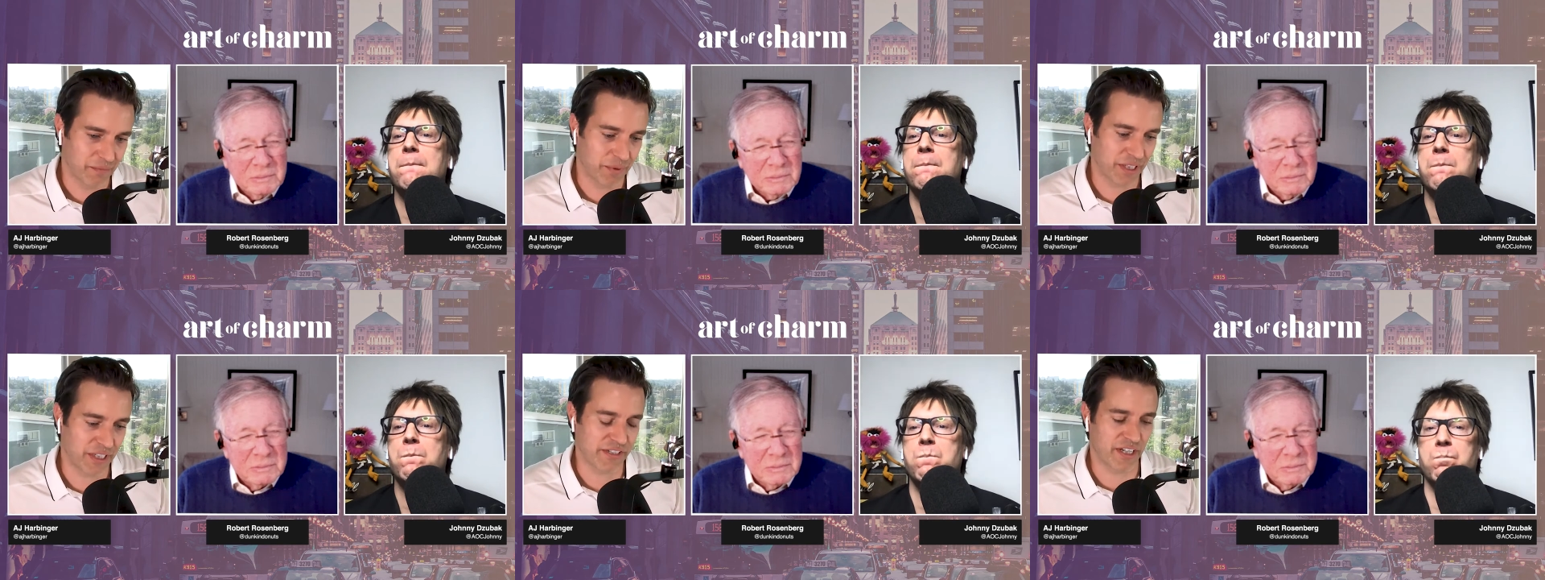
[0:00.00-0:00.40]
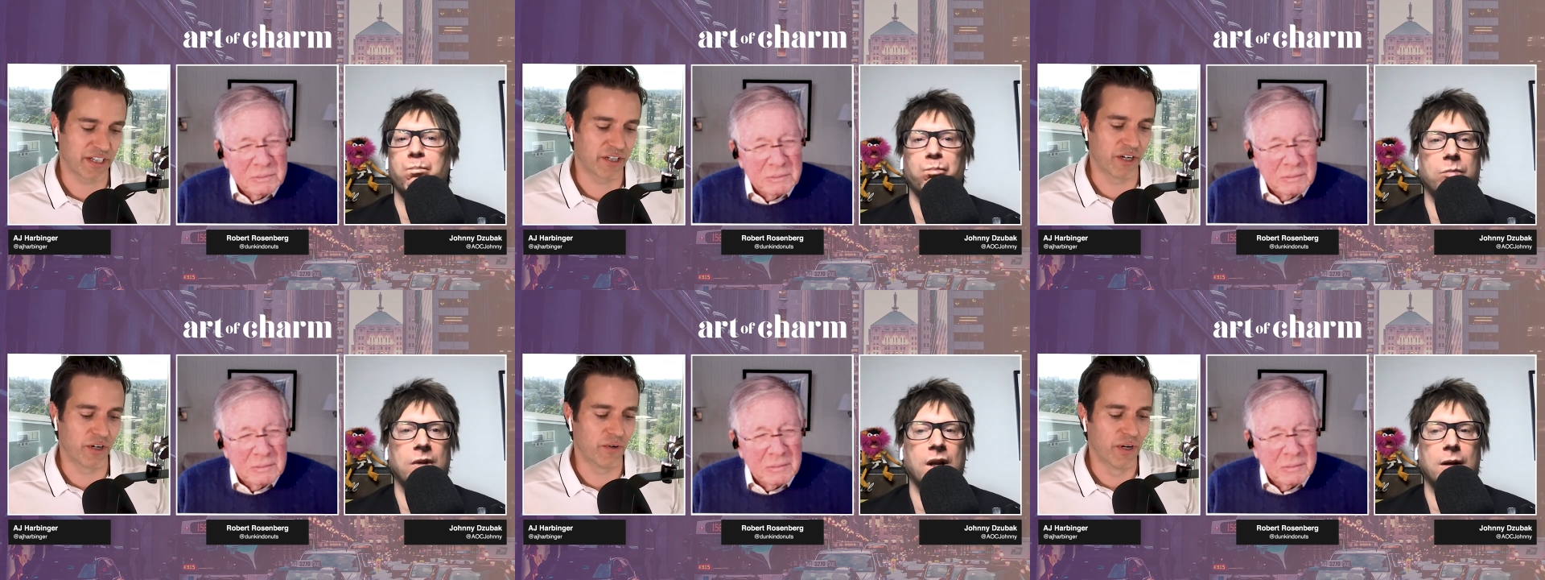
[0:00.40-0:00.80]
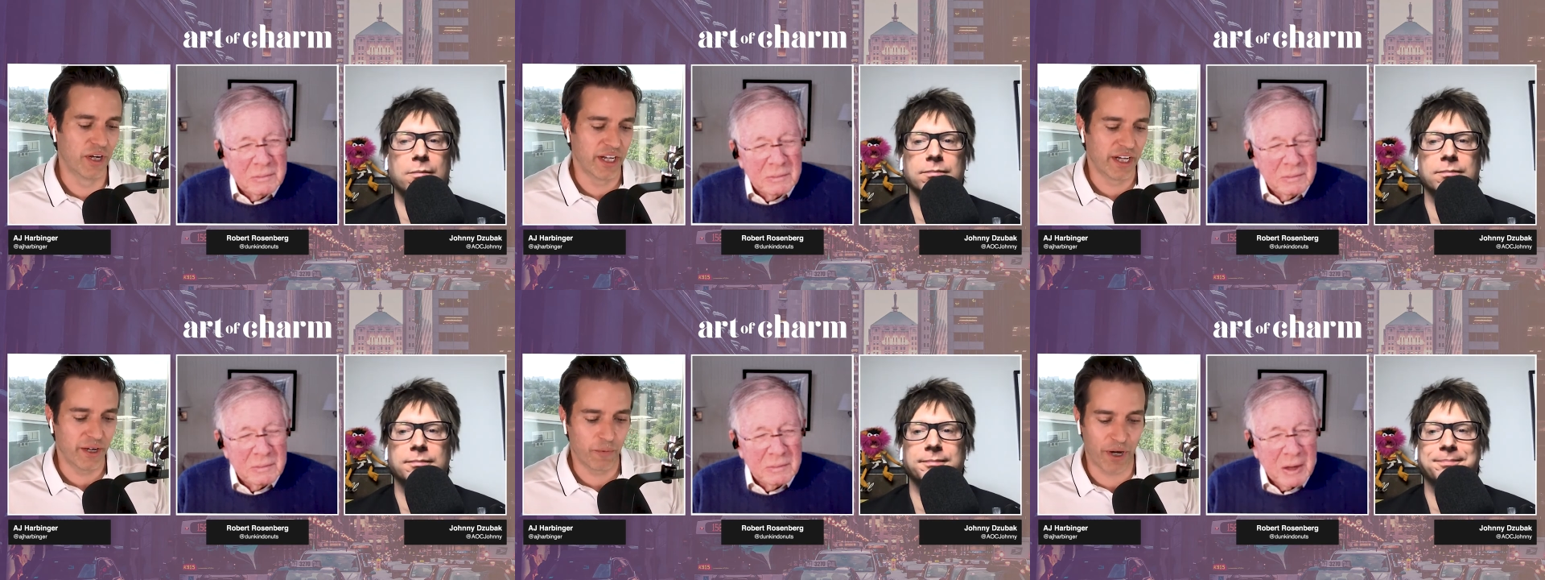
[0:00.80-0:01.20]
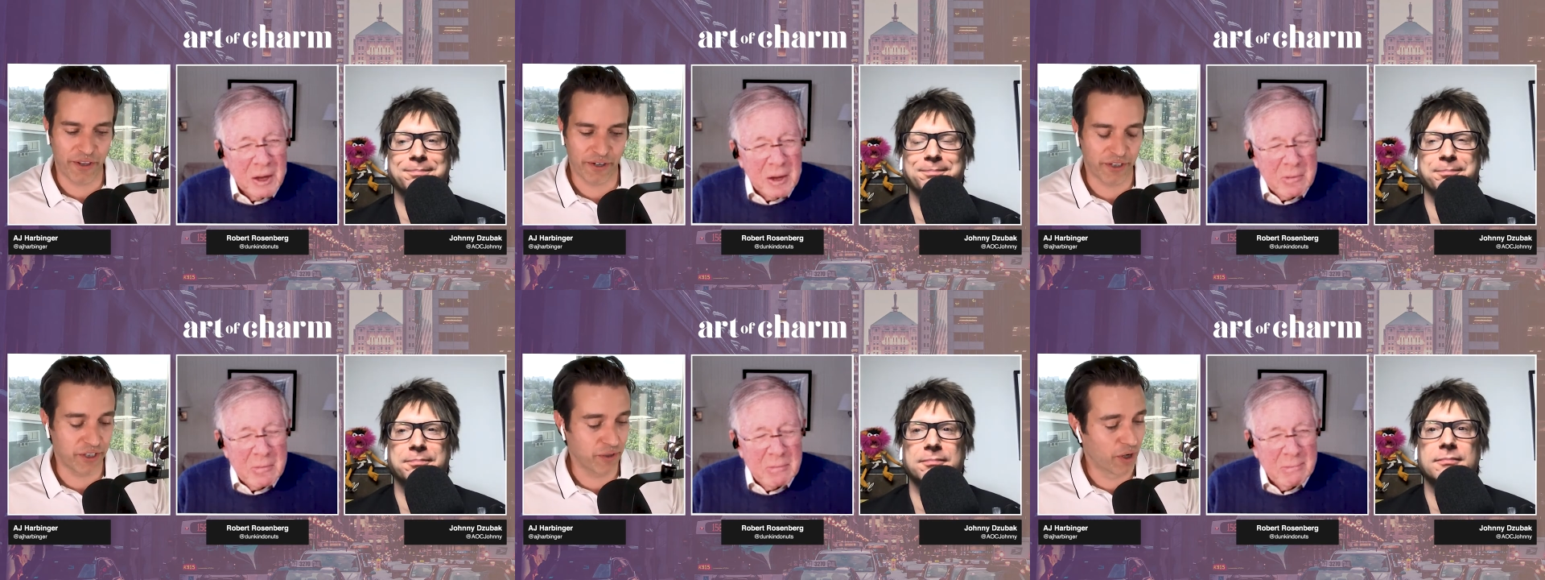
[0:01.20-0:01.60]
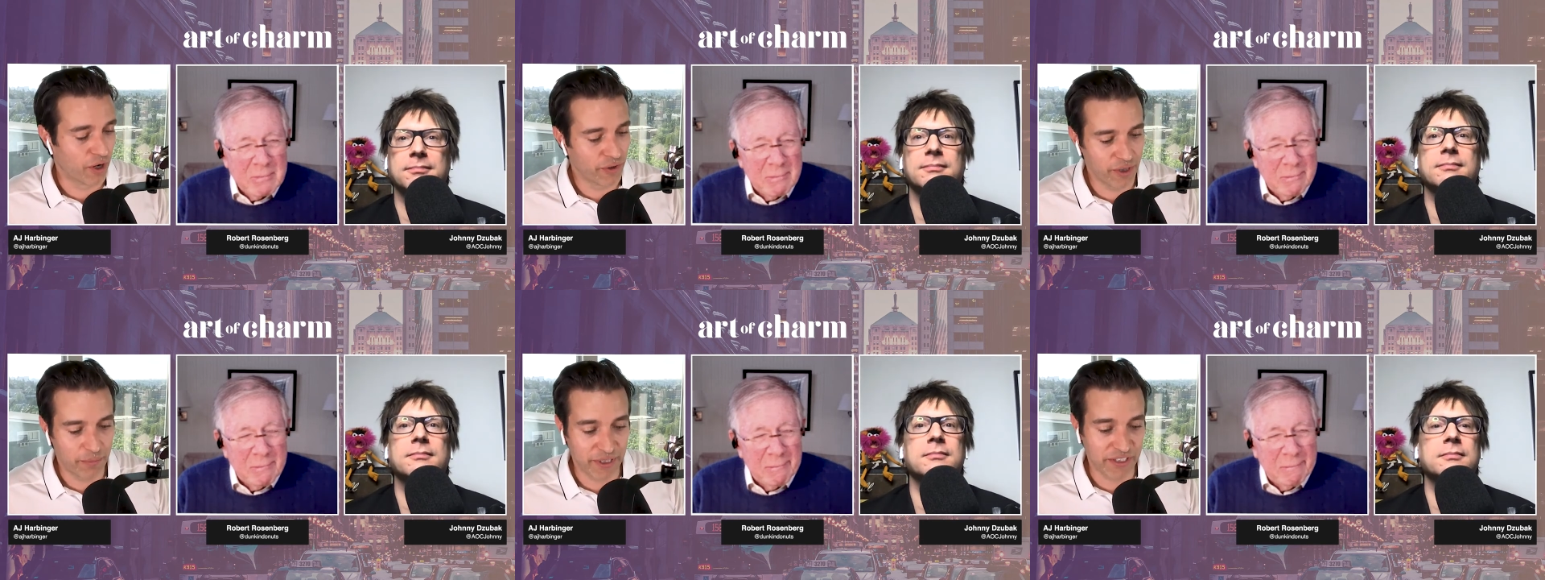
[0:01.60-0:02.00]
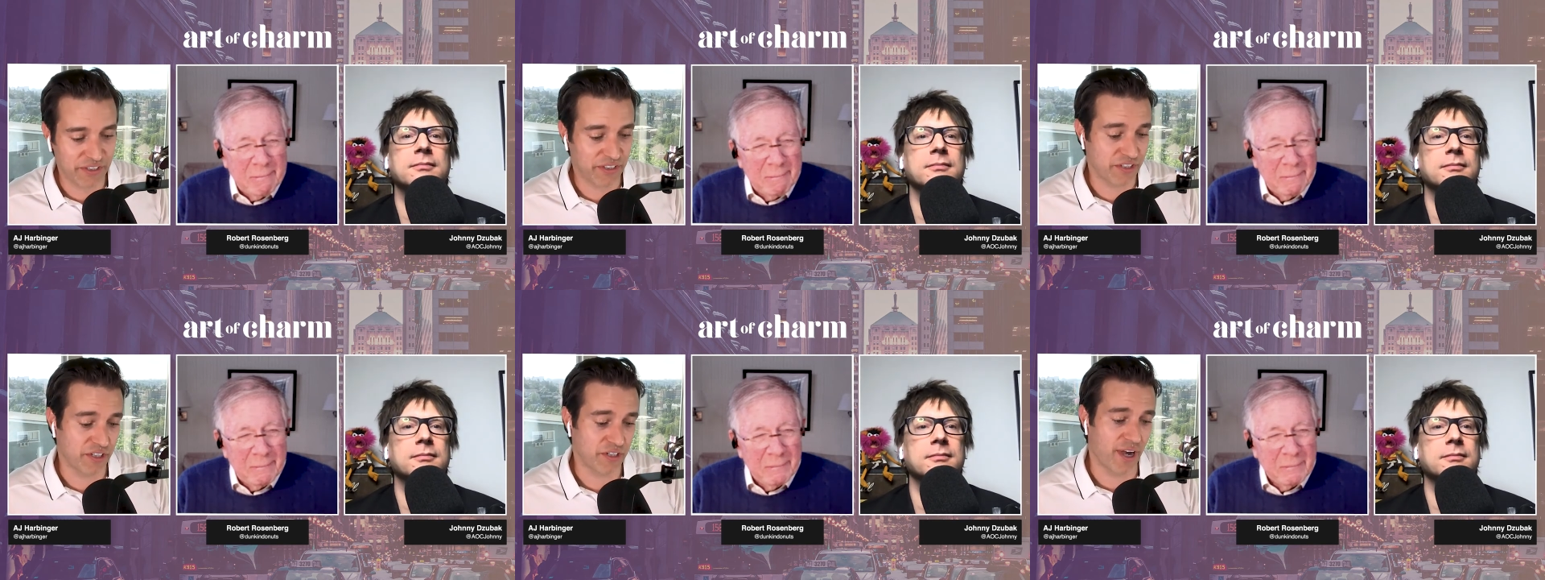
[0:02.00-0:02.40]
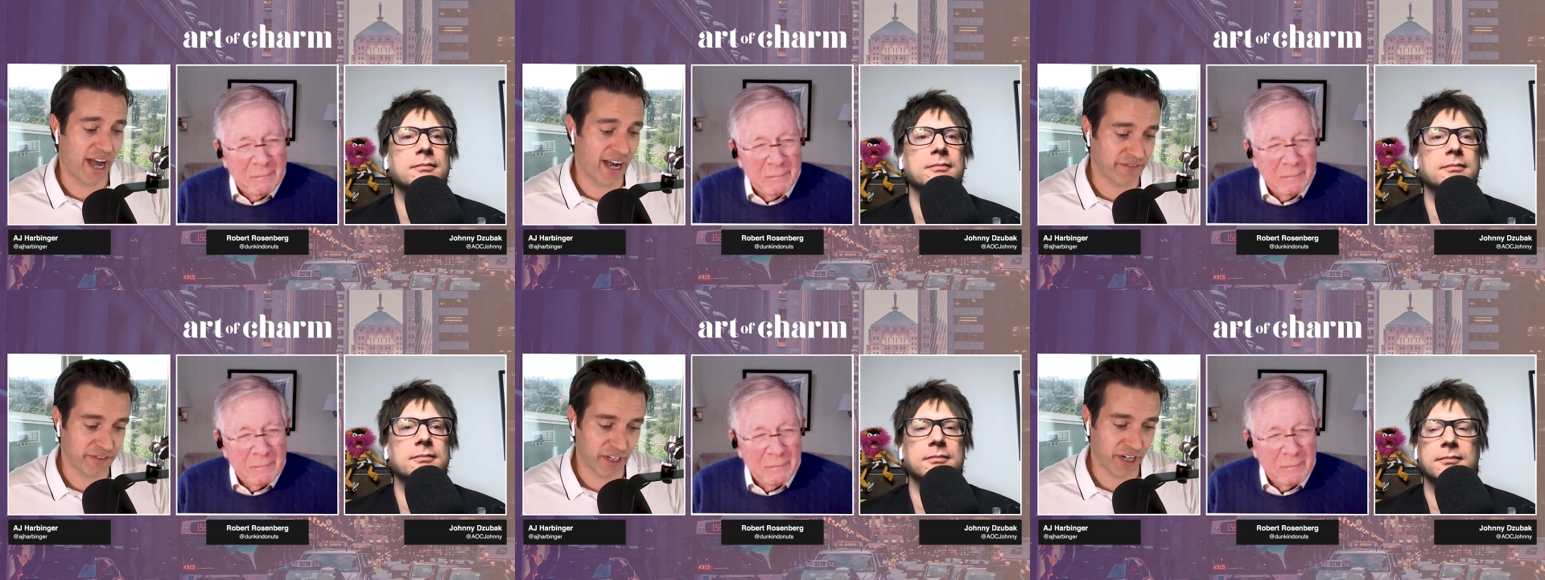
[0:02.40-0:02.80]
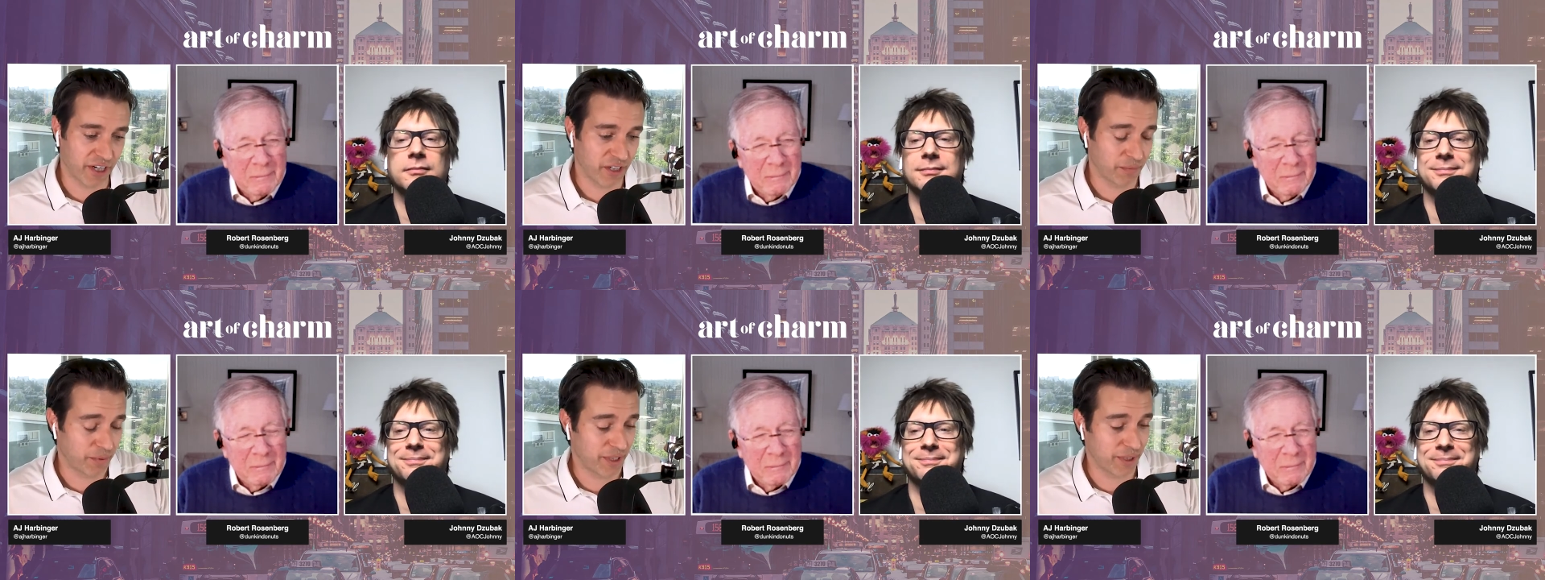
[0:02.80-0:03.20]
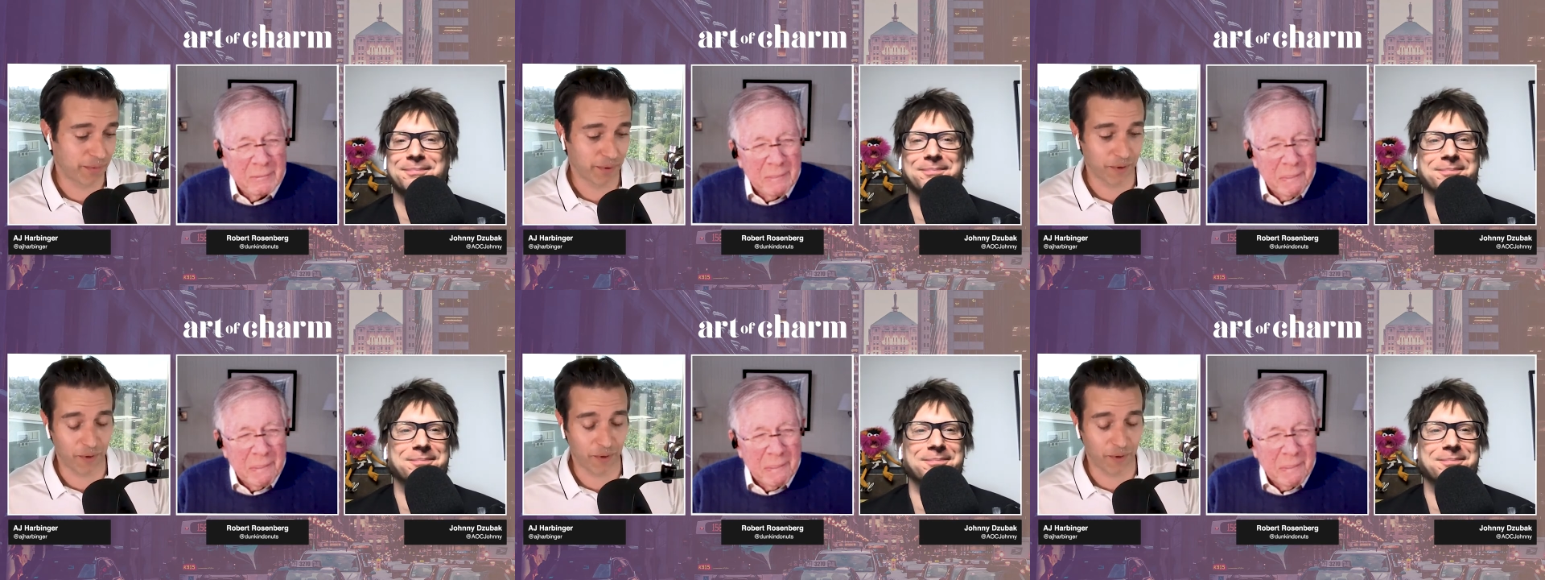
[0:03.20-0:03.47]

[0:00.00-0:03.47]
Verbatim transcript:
Speaker 1: because I know whether you own a business and you have to hire people